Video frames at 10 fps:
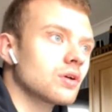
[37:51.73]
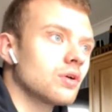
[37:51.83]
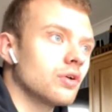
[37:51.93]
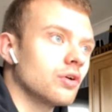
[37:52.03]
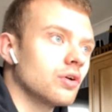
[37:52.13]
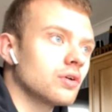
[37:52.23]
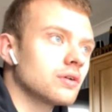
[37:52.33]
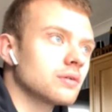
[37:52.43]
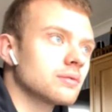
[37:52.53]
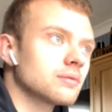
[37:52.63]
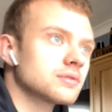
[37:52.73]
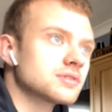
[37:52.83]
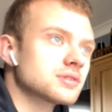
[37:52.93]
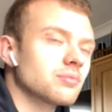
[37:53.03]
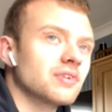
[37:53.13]
Or
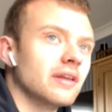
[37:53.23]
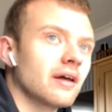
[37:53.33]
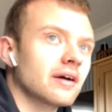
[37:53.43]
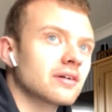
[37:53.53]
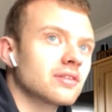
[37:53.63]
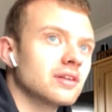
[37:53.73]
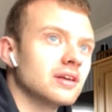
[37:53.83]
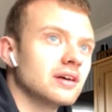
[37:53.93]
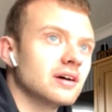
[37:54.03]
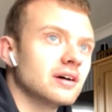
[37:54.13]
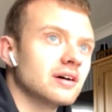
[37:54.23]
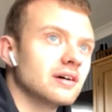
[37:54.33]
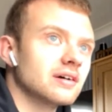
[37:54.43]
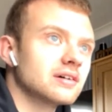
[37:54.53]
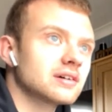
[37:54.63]
something like
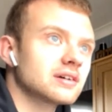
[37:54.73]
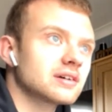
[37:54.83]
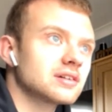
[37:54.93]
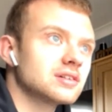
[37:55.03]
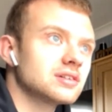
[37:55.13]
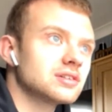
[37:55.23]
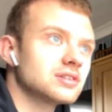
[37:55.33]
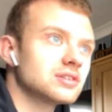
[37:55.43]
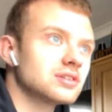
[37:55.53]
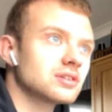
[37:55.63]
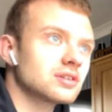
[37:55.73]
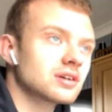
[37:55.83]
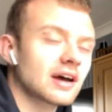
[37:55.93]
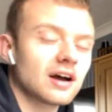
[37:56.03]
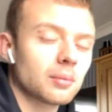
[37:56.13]
the
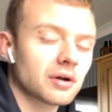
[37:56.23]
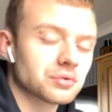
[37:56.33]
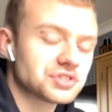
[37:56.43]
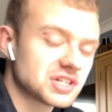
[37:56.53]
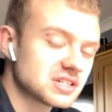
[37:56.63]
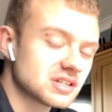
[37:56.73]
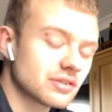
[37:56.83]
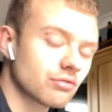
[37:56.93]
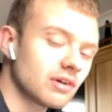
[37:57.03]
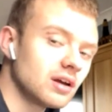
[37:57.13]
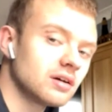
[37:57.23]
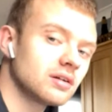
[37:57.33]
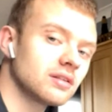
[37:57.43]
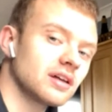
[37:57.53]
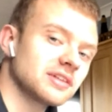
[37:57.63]
KR Models GT3,
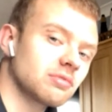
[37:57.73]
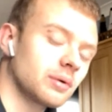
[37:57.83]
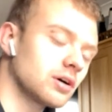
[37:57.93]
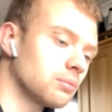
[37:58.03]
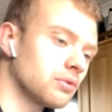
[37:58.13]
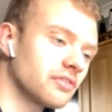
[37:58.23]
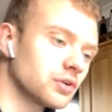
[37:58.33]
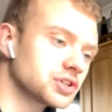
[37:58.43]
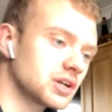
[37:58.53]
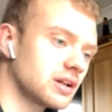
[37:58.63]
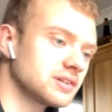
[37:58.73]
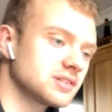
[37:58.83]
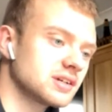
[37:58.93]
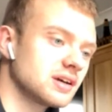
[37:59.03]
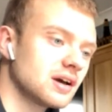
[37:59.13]
that's probably got more
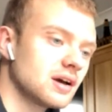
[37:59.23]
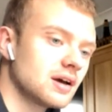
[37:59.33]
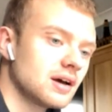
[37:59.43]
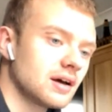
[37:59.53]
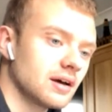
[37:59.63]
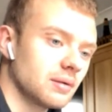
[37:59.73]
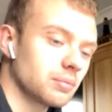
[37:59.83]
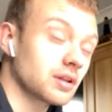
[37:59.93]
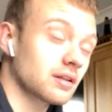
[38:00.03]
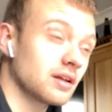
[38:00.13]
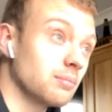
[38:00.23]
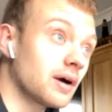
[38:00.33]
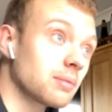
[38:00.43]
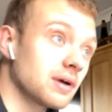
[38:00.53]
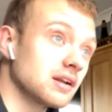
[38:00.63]
functionality. But in
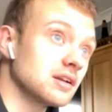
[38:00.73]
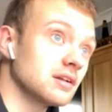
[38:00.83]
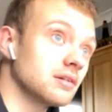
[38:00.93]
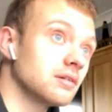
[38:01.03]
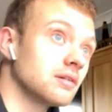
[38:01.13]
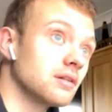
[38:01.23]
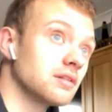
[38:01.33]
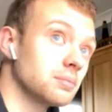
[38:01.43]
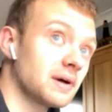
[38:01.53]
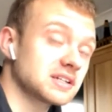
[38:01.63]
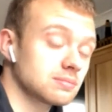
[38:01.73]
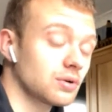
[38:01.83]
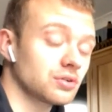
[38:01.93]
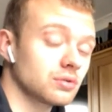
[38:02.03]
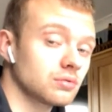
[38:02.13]
my opinion, the best
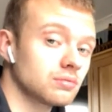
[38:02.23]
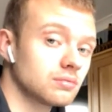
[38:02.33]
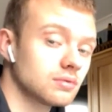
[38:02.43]
model